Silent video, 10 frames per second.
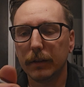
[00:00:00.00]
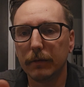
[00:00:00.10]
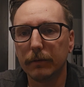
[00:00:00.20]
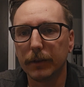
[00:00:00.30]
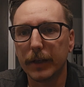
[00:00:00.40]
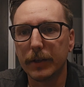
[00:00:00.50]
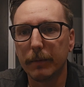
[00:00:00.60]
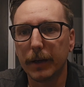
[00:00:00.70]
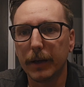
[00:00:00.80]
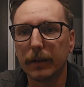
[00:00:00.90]
and ratchet
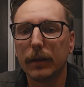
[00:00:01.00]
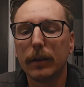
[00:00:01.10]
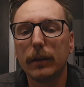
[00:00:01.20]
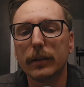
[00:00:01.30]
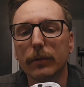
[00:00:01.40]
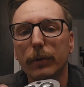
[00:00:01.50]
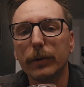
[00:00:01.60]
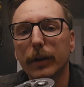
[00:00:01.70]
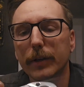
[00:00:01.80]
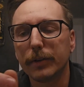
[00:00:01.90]
back. And so what
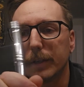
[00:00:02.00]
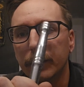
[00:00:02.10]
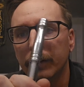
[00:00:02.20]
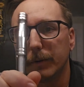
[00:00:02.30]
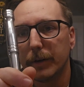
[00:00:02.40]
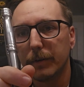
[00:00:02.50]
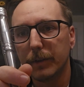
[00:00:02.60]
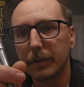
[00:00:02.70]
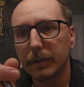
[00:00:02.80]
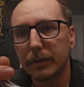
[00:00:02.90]
you're actually hearing when I do
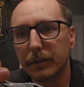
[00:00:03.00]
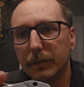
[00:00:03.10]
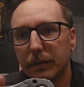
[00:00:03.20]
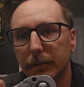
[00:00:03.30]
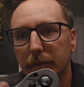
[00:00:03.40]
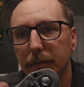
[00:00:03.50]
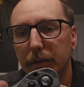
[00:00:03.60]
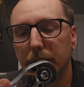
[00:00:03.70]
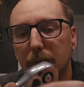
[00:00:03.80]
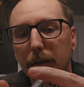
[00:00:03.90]
this
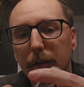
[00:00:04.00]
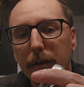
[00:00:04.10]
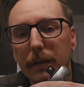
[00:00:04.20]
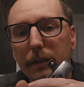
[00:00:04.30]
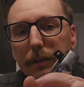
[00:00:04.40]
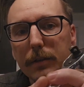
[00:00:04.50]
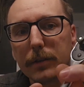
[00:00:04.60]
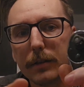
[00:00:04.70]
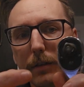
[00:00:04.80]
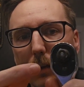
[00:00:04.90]

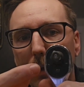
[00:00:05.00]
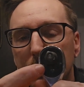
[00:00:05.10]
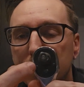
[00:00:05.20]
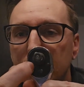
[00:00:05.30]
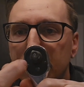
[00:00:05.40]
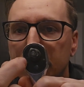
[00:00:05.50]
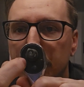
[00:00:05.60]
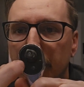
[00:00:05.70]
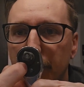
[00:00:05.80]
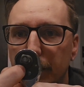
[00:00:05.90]
is teeth
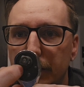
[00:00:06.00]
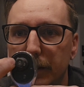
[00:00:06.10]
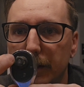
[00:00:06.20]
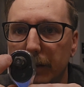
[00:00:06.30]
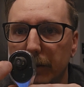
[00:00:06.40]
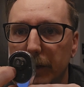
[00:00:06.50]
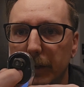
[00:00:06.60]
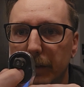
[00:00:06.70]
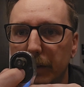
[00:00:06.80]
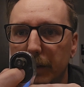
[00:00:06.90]
inside of this. It's got a little
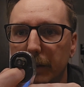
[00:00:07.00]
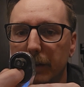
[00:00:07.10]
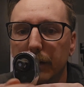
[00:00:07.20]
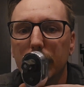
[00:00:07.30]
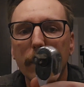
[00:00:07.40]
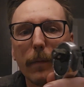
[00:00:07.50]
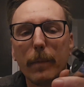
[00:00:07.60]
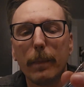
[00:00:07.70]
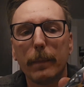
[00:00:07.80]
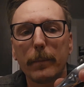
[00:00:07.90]
gear in here,
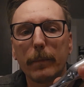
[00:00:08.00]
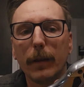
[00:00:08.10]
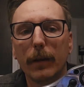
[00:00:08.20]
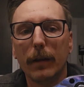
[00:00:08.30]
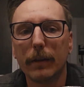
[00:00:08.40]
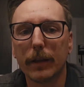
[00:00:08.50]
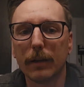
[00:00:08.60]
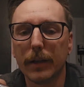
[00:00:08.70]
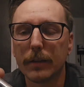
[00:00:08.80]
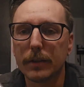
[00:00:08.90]
and that
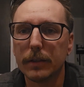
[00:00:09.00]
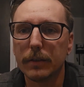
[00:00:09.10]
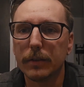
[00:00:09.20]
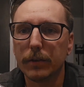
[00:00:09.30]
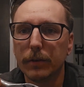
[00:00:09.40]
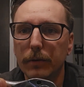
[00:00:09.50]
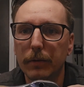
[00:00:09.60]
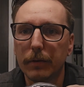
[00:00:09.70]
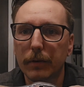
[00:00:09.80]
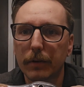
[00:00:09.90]
allows it
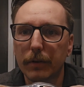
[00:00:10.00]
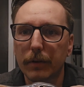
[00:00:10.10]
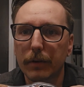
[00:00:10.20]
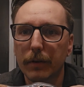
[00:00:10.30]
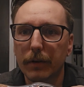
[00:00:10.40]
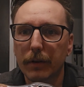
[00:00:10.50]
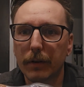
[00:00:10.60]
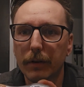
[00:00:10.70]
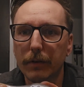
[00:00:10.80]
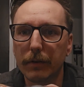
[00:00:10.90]
to
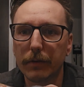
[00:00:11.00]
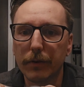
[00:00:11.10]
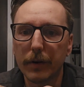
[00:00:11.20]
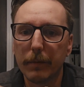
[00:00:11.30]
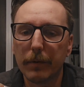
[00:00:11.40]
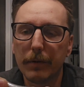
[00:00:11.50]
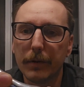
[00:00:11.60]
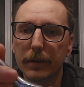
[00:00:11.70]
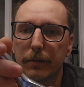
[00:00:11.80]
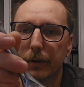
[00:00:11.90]
grip this